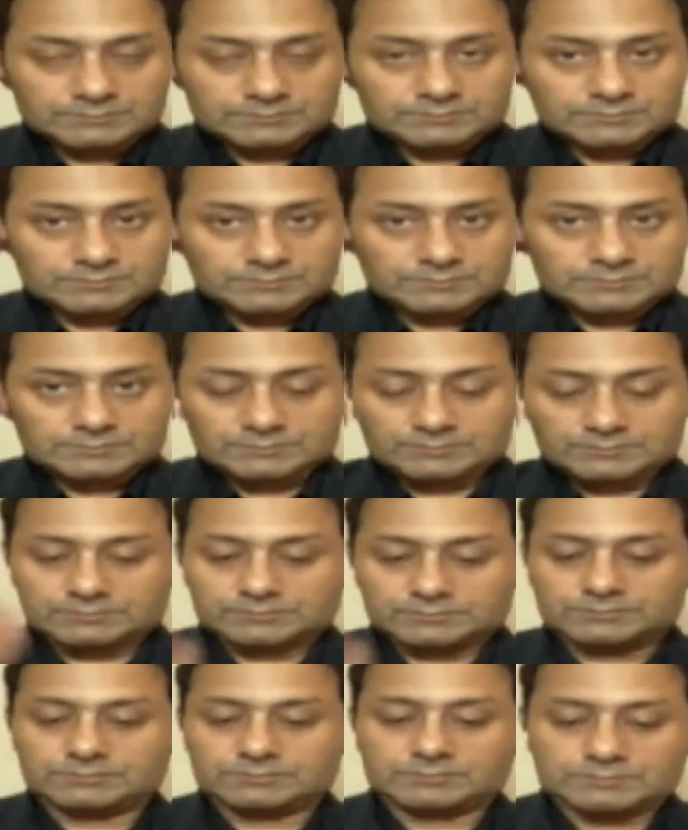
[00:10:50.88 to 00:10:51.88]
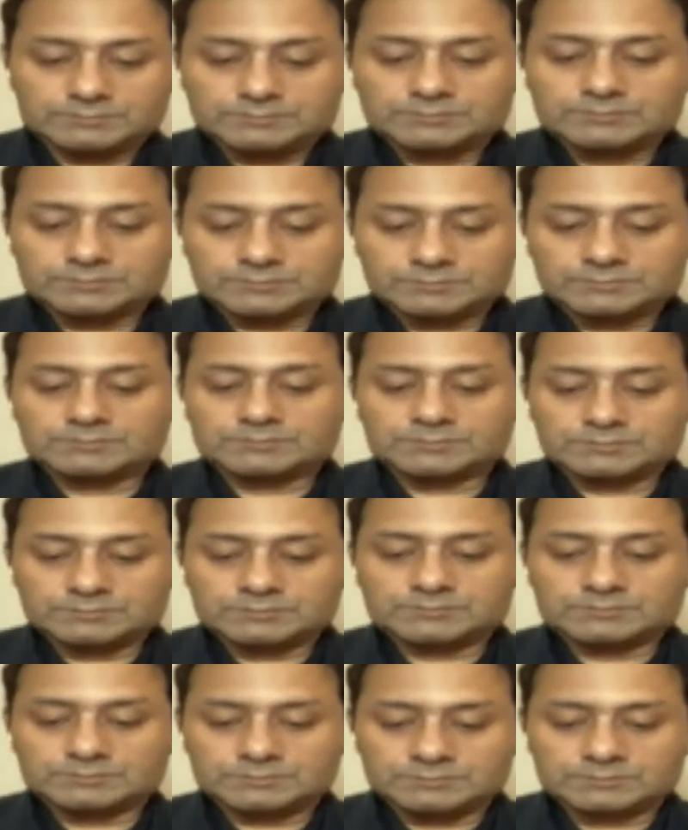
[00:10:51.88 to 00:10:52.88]

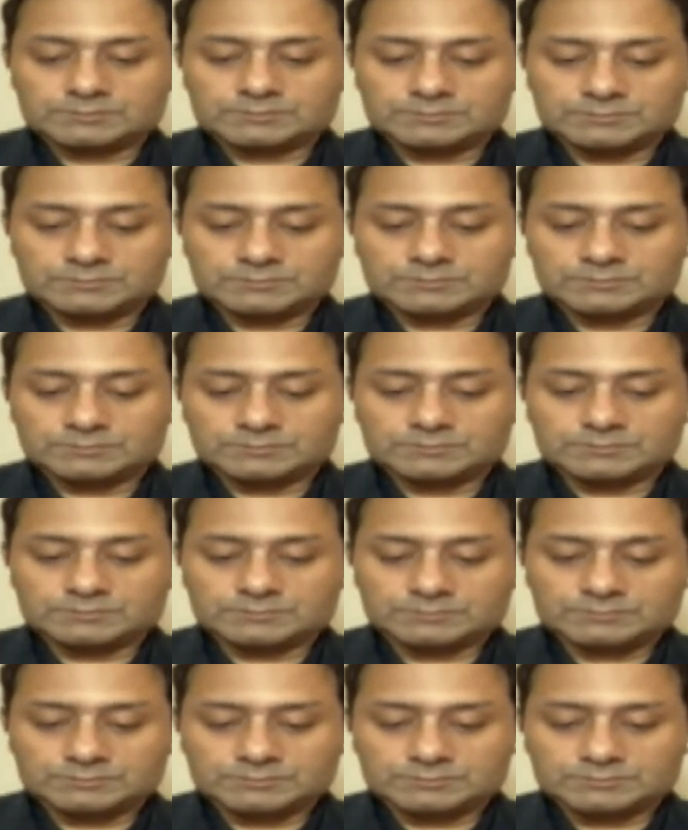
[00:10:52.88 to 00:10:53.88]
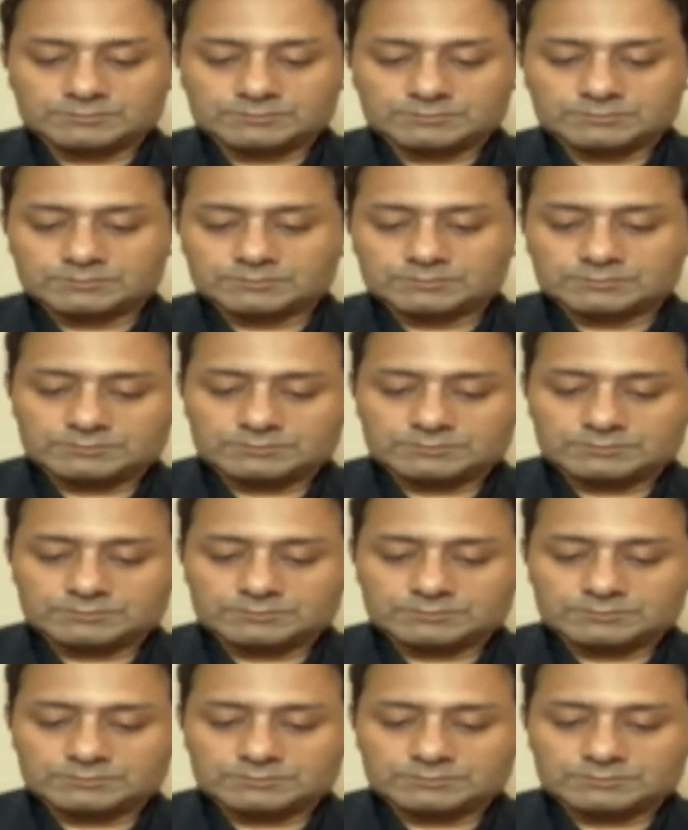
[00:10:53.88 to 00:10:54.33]
[no speech]